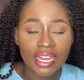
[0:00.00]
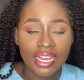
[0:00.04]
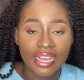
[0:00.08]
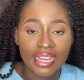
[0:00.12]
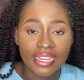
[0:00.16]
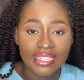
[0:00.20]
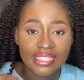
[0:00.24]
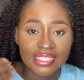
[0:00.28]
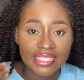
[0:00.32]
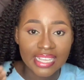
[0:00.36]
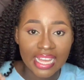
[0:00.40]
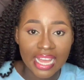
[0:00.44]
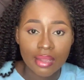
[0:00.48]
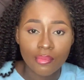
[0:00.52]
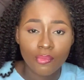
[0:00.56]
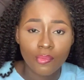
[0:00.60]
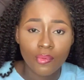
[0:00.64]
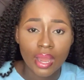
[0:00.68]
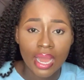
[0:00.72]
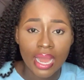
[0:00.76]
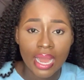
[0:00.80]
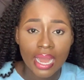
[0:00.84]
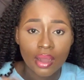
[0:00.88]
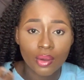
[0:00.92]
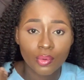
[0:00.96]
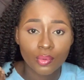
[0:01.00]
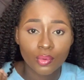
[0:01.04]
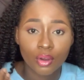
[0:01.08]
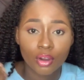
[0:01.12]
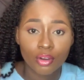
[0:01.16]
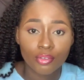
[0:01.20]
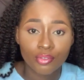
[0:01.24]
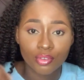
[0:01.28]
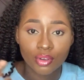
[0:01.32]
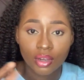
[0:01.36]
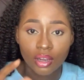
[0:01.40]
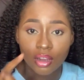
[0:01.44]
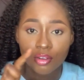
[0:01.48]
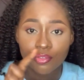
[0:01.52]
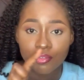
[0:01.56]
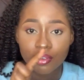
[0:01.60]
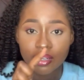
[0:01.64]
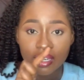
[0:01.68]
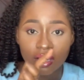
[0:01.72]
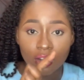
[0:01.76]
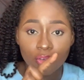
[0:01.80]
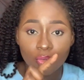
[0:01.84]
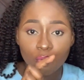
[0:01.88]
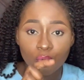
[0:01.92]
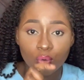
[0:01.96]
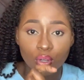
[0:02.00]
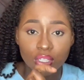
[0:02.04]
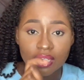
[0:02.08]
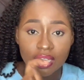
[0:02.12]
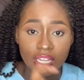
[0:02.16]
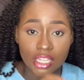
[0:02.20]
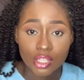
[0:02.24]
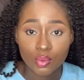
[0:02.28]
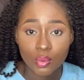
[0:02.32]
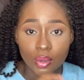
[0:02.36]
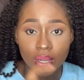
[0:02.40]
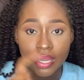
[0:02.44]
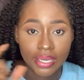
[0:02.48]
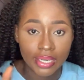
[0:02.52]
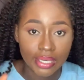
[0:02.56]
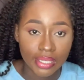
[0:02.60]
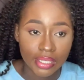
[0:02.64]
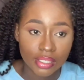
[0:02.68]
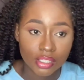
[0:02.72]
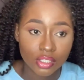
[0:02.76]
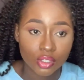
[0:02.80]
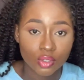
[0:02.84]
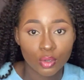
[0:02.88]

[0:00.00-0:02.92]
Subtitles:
a time of what networking is.